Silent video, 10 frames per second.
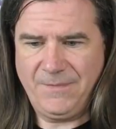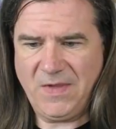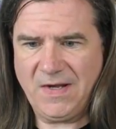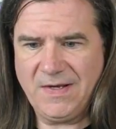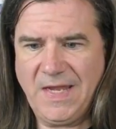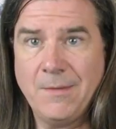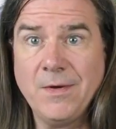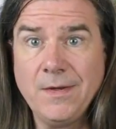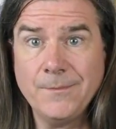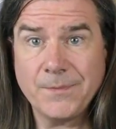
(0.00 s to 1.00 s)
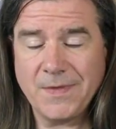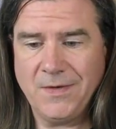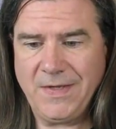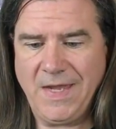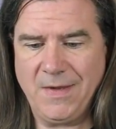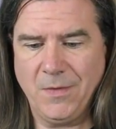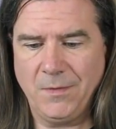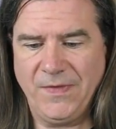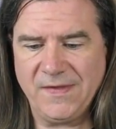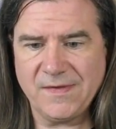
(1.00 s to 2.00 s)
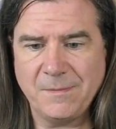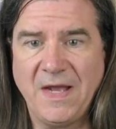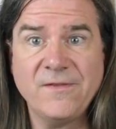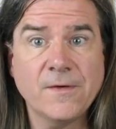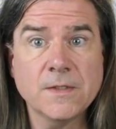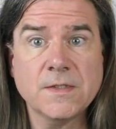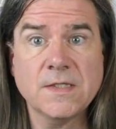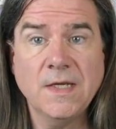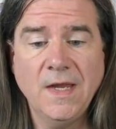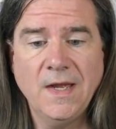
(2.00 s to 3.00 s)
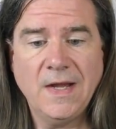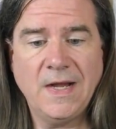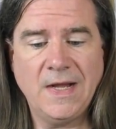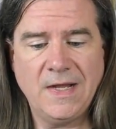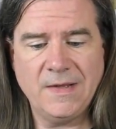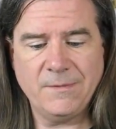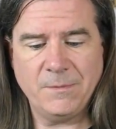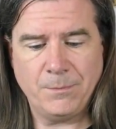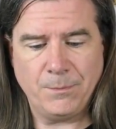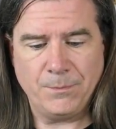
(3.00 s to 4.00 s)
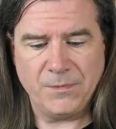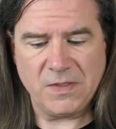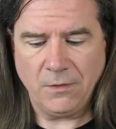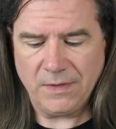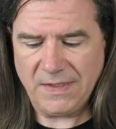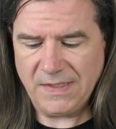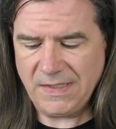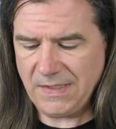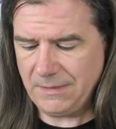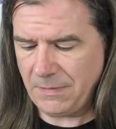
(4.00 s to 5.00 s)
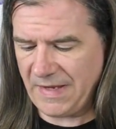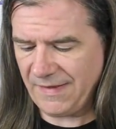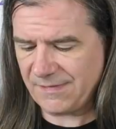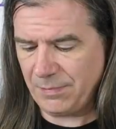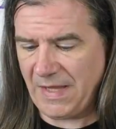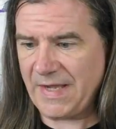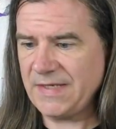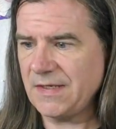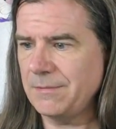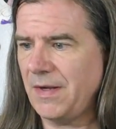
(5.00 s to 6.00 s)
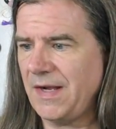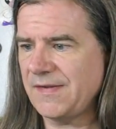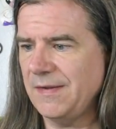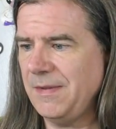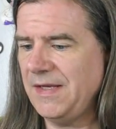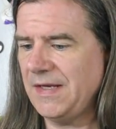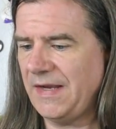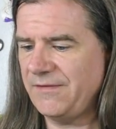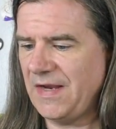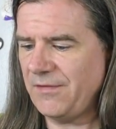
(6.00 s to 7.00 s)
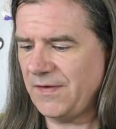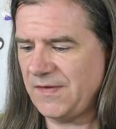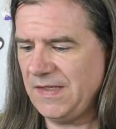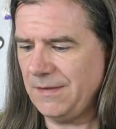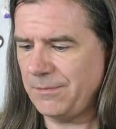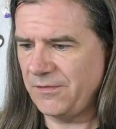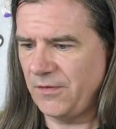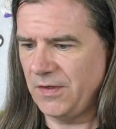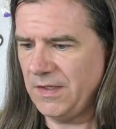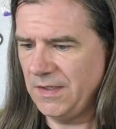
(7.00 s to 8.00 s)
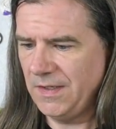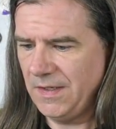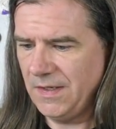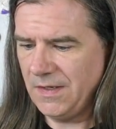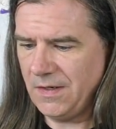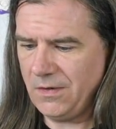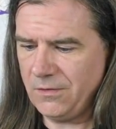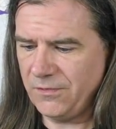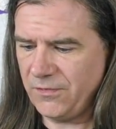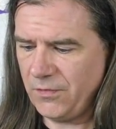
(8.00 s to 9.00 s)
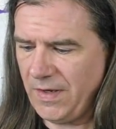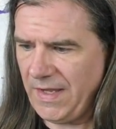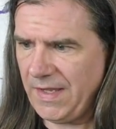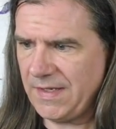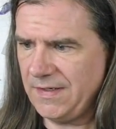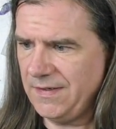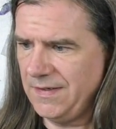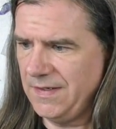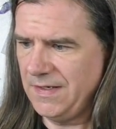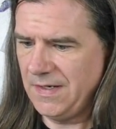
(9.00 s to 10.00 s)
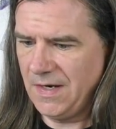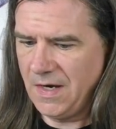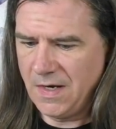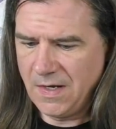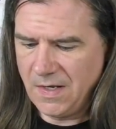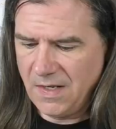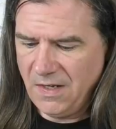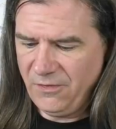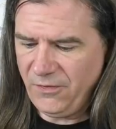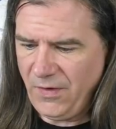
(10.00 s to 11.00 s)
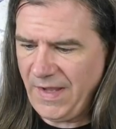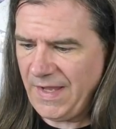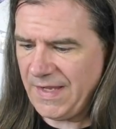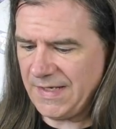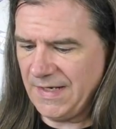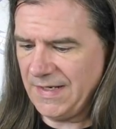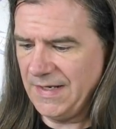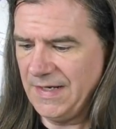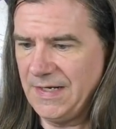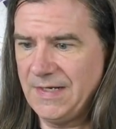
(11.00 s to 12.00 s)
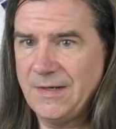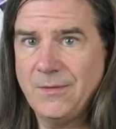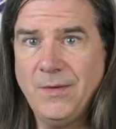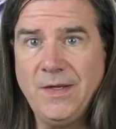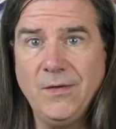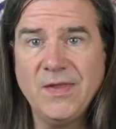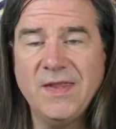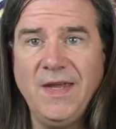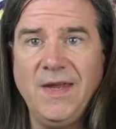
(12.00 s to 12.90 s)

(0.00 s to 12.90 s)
Not on camera? Okay, well, this is my first totally, I guess, blind unboxing, meaning I've never seen it before. Oh, Fwed. Fwed! What do you think?